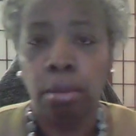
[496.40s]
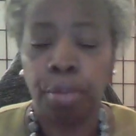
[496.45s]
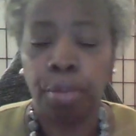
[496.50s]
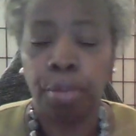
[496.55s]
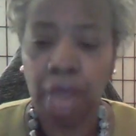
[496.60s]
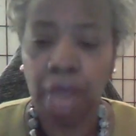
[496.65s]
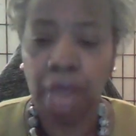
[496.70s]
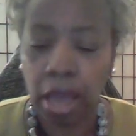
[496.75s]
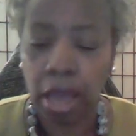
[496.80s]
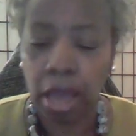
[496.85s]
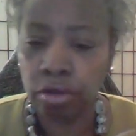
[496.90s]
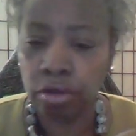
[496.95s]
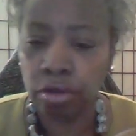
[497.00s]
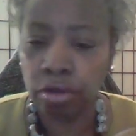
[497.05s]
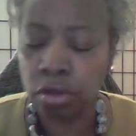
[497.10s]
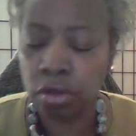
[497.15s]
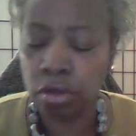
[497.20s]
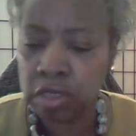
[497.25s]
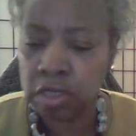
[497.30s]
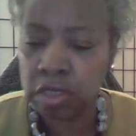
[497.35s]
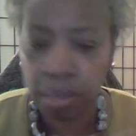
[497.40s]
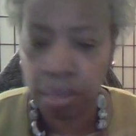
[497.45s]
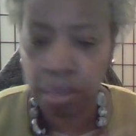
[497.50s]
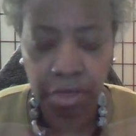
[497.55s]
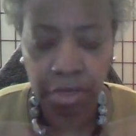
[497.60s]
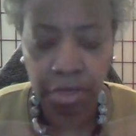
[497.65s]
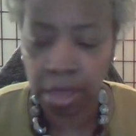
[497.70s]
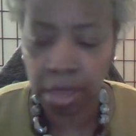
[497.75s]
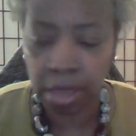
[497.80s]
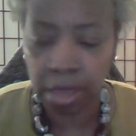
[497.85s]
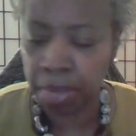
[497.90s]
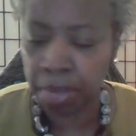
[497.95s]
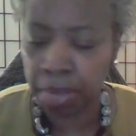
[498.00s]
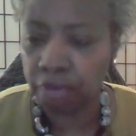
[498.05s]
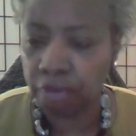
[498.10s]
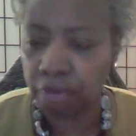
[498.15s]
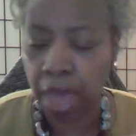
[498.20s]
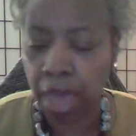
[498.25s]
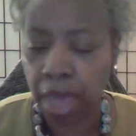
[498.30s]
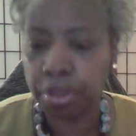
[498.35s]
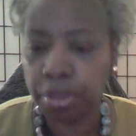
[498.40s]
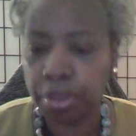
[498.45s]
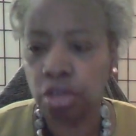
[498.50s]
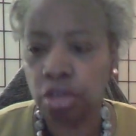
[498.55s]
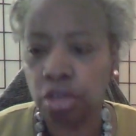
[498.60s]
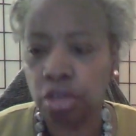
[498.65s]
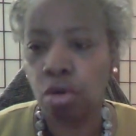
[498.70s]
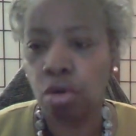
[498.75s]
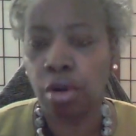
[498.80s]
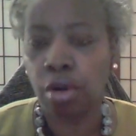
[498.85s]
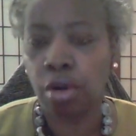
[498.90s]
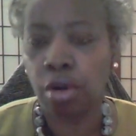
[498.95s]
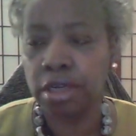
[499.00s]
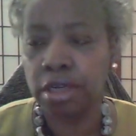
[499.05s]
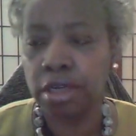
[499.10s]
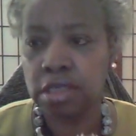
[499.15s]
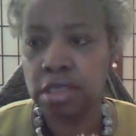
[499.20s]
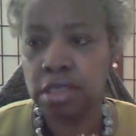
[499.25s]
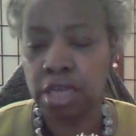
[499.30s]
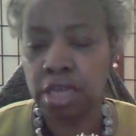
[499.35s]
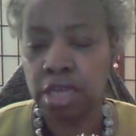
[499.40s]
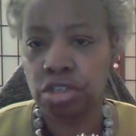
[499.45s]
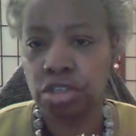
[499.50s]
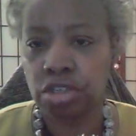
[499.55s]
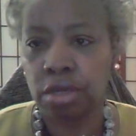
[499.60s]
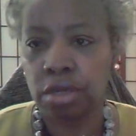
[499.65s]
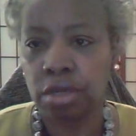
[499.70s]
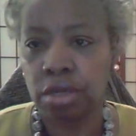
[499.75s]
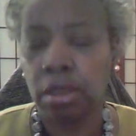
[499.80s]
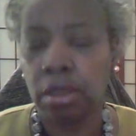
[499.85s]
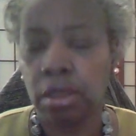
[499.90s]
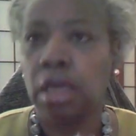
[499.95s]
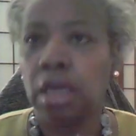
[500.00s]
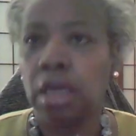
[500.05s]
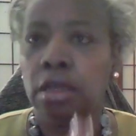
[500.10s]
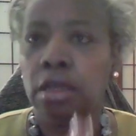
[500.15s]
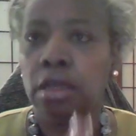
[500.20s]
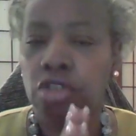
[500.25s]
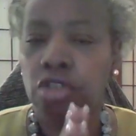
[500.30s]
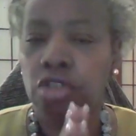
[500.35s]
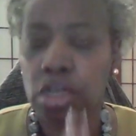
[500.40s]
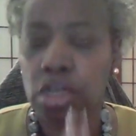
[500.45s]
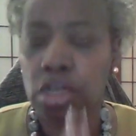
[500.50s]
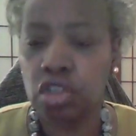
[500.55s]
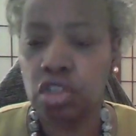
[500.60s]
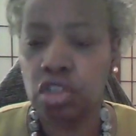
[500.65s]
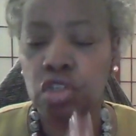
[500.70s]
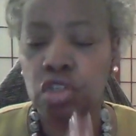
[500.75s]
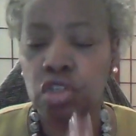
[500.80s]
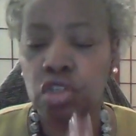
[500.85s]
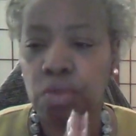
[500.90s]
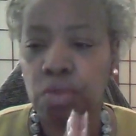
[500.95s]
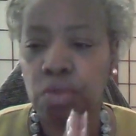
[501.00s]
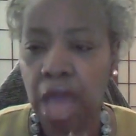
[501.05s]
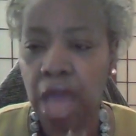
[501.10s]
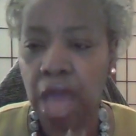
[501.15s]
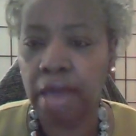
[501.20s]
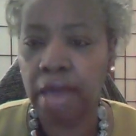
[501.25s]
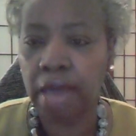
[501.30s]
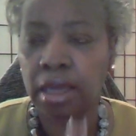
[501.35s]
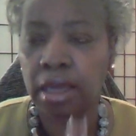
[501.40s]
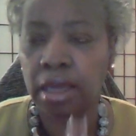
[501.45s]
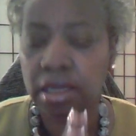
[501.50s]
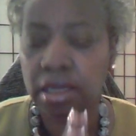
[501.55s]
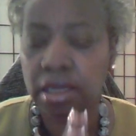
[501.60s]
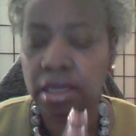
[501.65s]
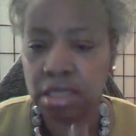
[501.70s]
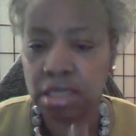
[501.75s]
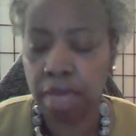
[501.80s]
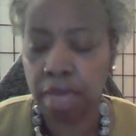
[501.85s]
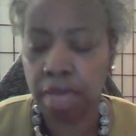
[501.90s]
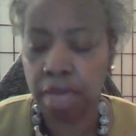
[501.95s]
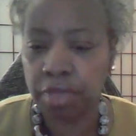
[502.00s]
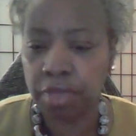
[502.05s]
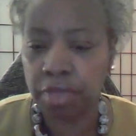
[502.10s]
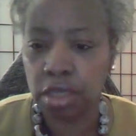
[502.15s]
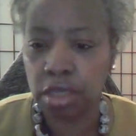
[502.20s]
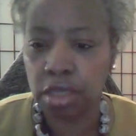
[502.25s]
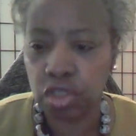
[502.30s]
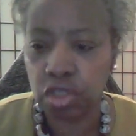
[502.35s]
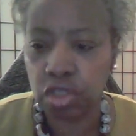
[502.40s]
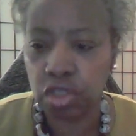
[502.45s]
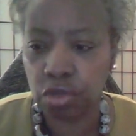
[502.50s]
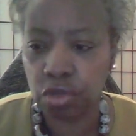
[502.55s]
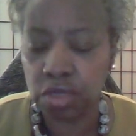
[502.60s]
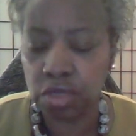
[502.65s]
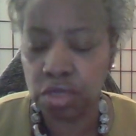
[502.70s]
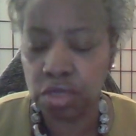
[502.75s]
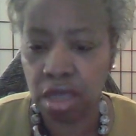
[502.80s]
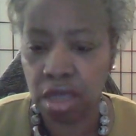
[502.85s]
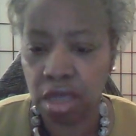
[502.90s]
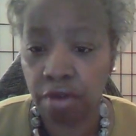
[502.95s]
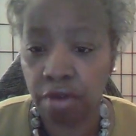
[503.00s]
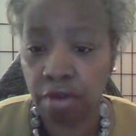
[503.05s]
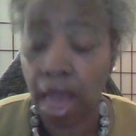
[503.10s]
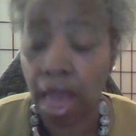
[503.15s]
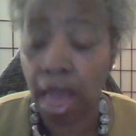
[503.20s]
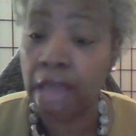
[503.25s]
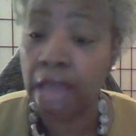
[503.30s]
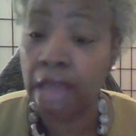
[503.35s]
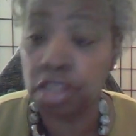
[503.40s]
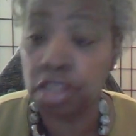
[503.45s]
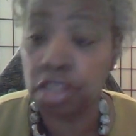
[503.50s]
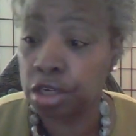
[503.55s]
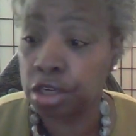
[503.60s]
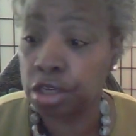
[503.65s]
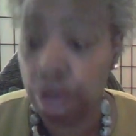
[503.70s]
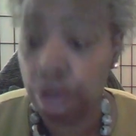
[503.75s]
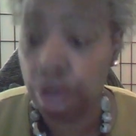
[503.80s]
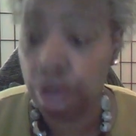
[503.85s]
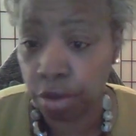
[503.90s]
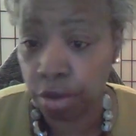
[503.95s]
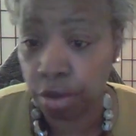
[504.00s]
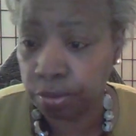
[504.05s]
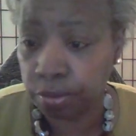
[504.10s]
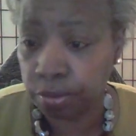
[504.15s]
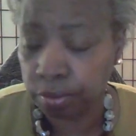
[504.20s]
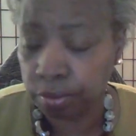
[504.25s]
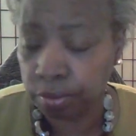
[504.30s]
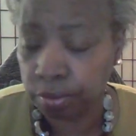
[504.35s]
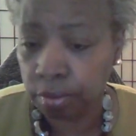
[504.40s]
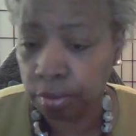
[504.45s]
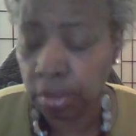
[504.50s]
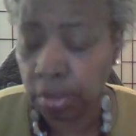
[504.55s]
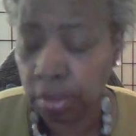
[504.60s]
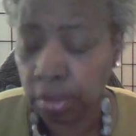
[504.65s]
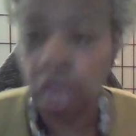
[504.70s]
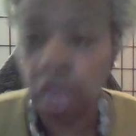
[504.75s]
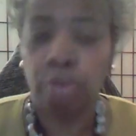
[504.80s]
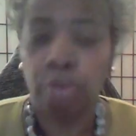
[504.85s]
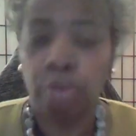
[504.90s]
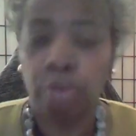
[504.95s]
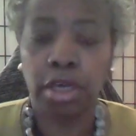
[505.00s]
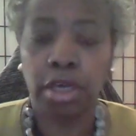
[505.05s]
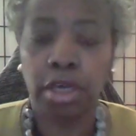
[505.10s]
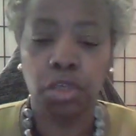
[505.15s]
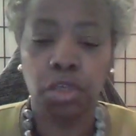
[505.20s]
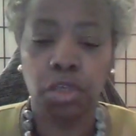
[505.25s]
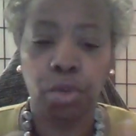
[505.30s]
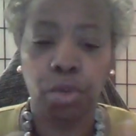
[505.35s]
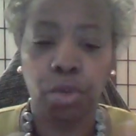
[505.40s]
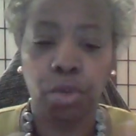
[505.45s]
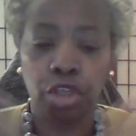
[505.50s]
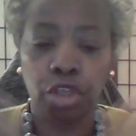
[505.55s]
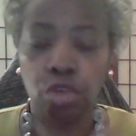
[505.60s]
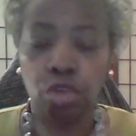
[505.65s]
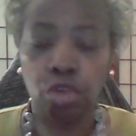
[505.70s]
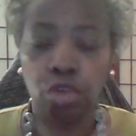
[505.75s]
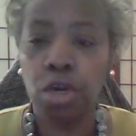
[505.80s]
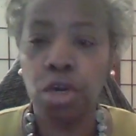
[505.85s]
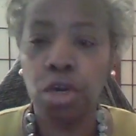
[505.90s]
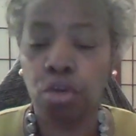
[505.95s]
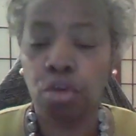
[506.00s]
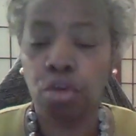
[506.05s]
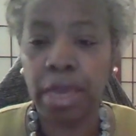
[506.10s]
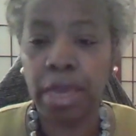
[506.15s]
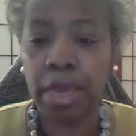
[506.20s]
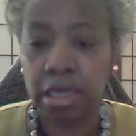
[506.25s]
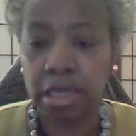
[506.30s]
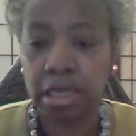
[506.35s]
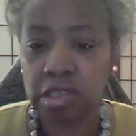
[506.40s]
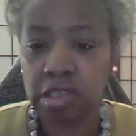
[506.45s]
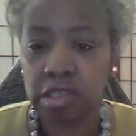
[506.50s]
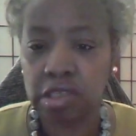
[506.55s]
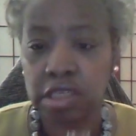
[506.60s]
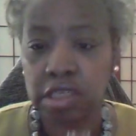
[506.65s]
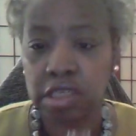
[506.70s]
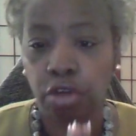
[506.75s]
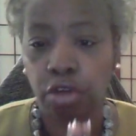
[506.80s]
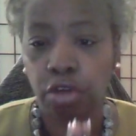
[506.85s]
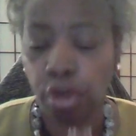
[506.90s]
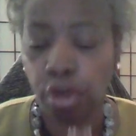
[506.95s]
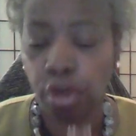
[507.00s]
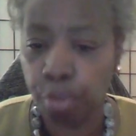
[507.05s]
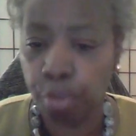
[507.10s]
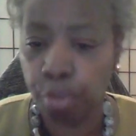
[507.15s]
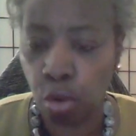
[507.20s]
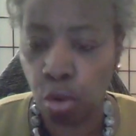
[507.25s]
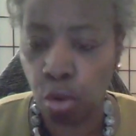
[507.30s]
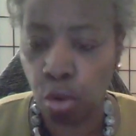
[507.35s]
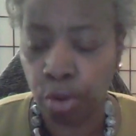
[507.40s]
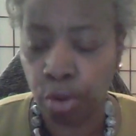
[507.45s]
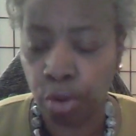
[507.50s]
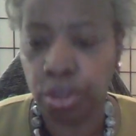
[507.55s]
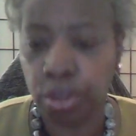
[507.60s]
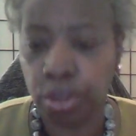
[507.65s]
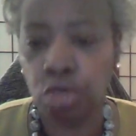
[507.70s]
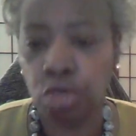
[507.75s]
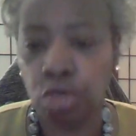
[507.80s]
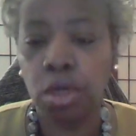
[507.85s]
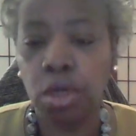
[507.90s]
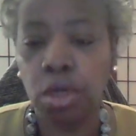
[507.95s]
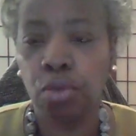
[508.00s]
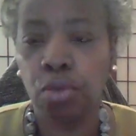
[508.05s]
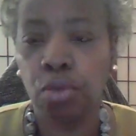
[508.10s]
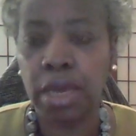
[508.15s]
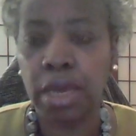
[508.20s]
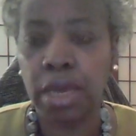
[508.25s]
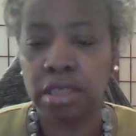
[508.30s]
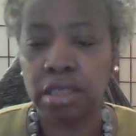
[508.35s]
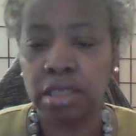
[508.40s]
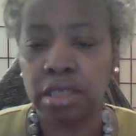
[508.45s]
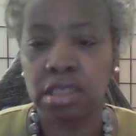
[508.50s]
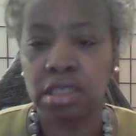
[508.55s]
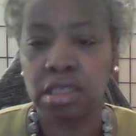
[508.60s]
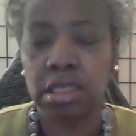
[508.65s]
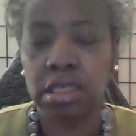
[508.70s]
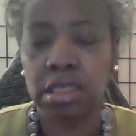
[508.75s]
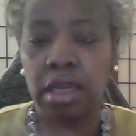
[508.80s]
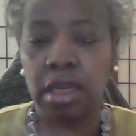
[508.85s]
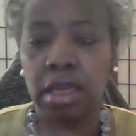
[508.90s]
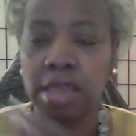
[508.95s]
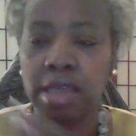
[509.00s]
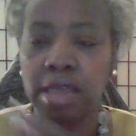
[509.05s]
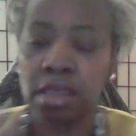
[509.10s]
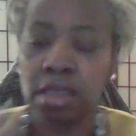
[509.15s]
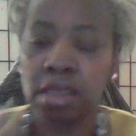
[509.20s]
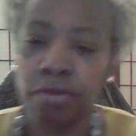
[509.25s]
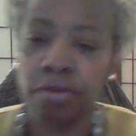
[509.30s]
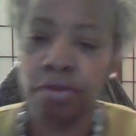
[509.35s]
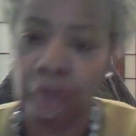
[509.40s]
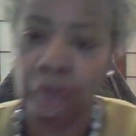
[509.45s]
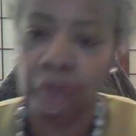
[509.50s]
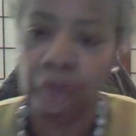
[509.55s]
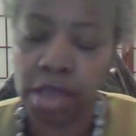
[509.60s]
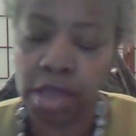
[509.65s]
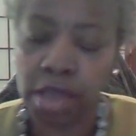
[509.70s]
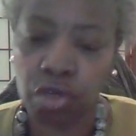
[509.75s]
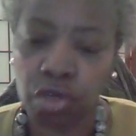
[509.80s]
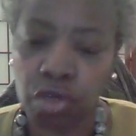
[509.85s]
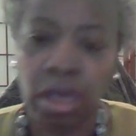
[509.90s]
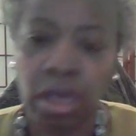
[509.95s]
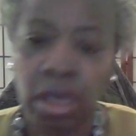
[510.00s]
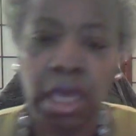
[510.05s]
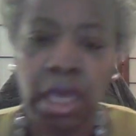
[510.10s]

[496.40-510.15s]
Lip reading: behind something that may have happened in your organization, judges do not accept the excuse of, I didn't know. Because when you agree to sit on a board, when you agree to sit as an advisor,